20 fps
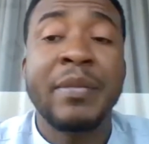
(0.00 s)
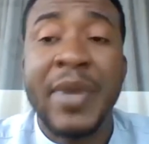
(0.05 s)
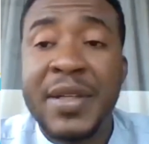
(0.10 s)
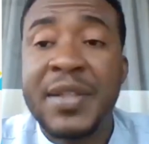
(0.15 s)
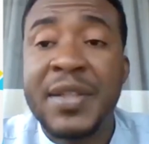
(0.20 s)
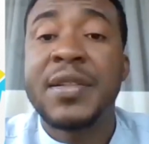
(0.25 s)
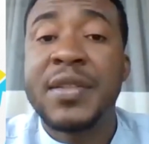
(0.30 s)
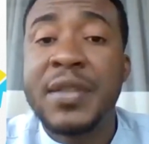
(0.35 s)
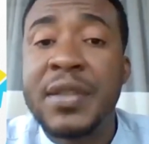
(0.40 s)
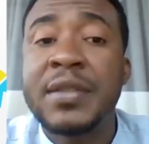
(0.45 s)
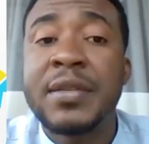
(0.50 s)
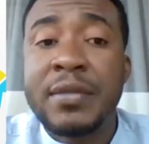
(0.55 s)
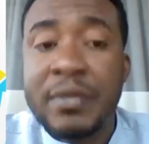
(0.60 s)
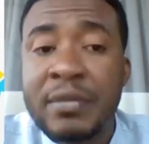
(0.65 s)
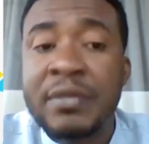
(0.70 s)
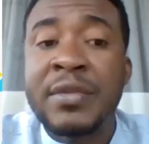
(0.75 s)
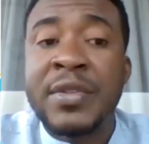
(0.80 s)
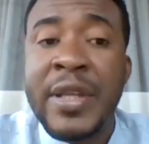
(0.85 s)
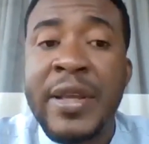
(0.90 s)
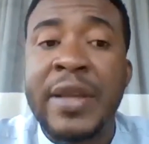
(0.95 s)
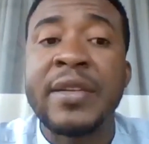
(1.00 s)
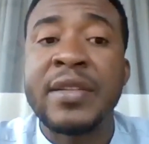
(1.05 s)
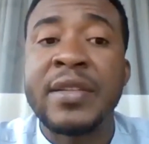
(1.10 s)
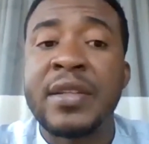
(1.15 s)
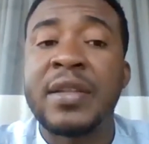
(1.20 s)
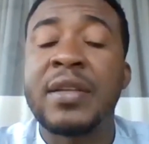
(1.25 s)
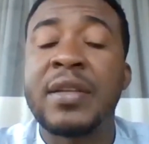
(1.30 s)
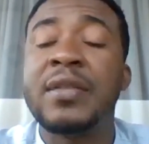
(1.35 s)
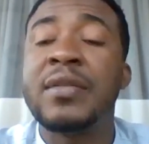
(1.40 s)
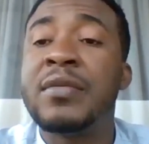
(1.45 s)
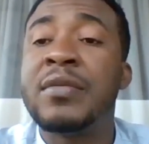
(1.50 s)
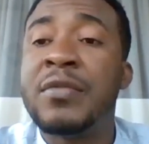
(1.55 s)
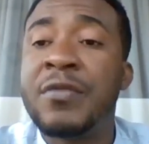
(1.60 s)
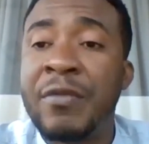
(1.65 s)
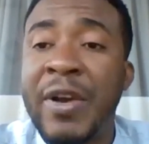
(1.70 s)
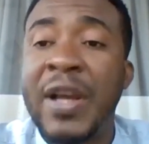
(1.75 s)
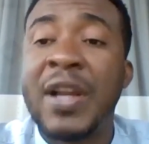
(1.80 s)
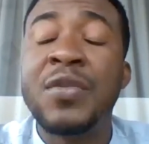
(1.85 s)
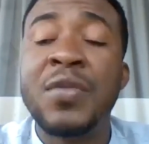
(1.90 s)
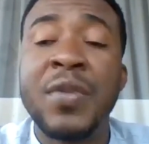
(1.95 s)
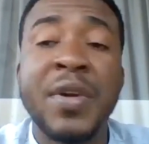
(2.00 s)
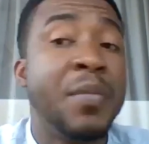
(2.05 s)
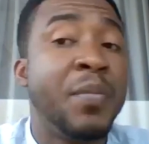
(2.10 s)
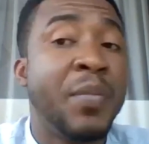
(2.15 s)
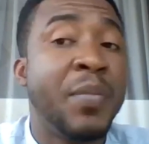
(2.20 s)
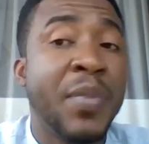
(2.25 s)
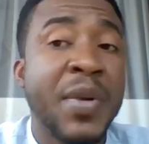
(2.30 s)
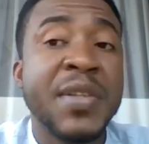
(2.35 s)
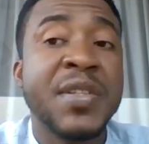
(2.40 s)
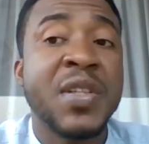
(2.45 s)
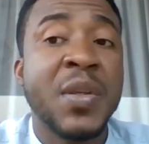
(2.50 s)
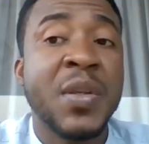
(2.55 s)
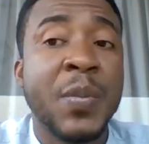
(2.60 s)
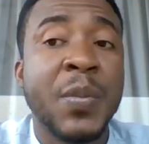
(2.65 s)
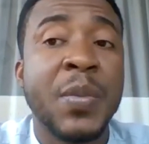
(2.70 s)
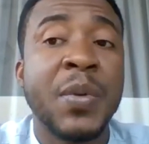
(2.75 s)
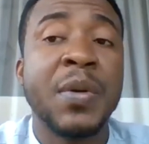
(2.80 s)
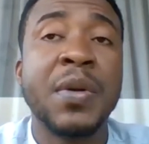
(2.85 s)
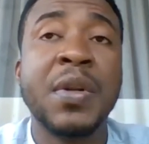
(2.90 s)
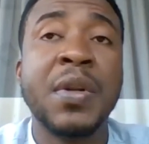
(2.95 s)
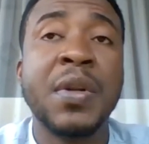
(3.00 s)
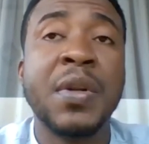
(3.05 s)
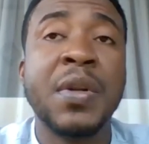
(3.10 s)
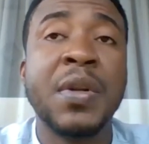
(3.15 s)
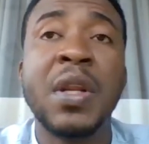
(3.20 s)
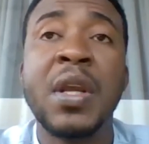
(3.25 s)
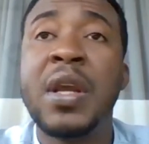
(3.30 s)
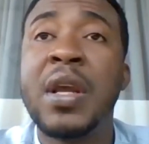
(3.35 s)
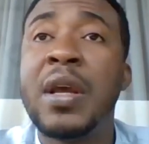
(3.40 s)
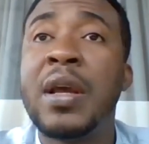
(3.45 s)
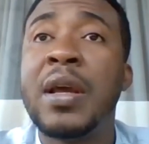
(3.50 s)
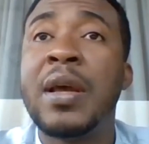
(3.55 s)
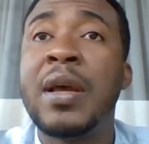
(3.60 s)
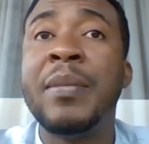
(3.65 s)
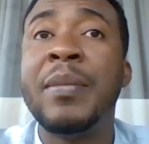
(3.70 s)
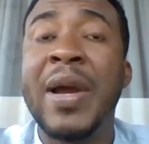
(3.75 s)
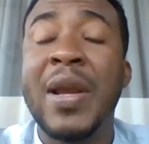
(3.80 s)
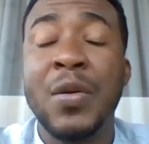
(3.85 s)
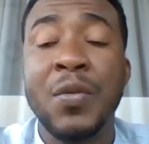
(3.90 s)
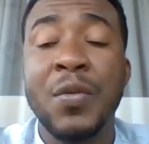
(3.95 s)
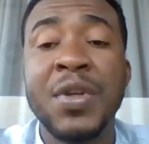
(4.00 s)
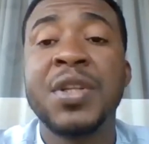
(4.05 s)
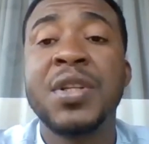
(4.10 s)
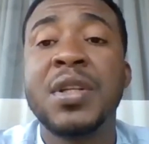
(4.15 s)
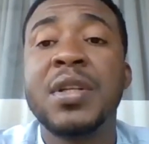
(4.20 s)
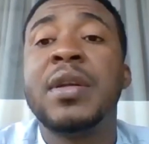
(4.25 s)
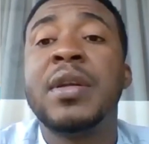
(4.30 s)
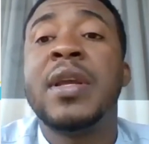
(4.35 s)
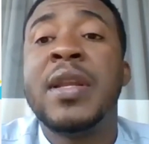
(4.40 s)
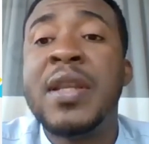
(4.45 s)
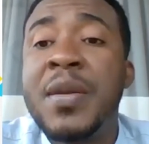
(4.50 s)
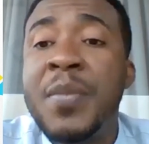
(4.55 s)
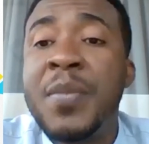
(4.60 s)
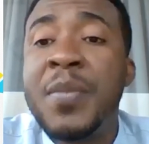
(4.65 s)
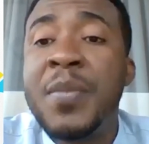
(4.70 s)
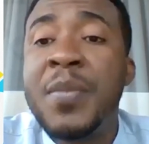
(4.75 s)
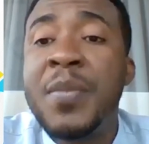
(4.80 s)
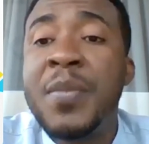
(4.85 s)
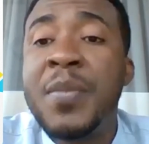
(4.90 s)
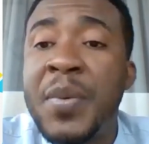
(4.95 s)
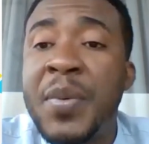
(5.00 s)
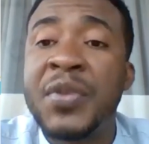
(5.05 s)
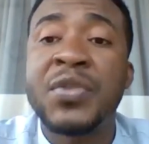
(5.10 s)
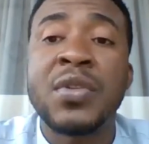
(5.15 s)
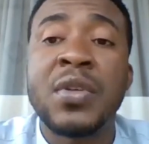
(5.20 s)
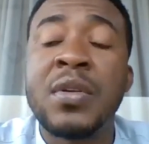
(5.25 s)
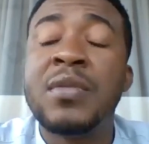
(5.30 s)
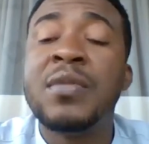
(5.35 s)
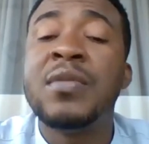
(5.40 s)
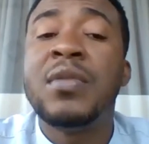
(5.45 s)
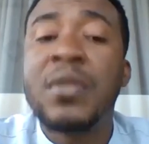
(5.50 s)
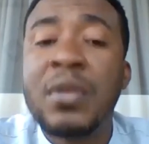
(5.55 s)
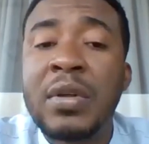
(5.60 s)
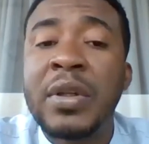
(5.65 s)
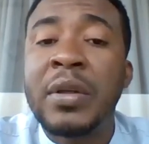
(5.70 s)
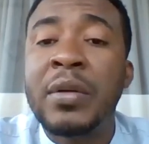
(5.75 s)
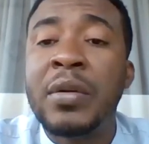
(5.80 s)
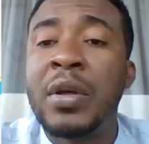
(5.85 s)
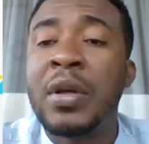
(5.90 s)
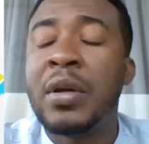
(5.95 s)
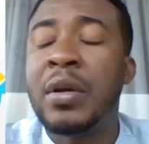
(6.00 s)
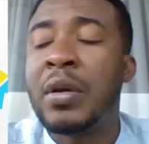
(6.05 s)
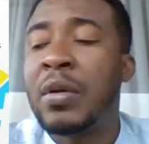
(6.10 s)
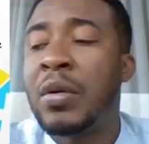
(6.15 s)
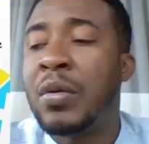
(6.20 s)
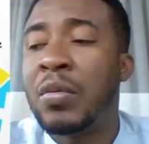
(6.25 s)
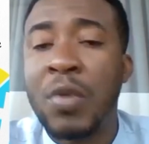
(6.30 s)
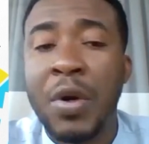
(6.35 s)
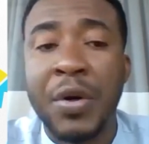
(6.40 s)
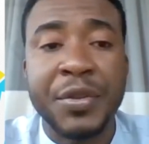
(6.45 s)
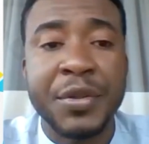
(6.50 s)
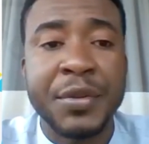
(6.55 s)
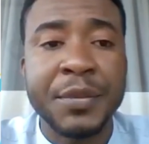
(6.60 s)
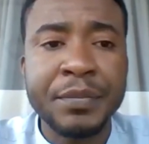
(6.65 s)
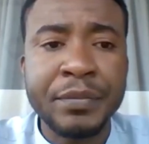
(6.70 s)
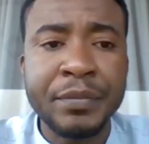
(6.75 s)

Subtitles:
But there is a value and principle by which any person work.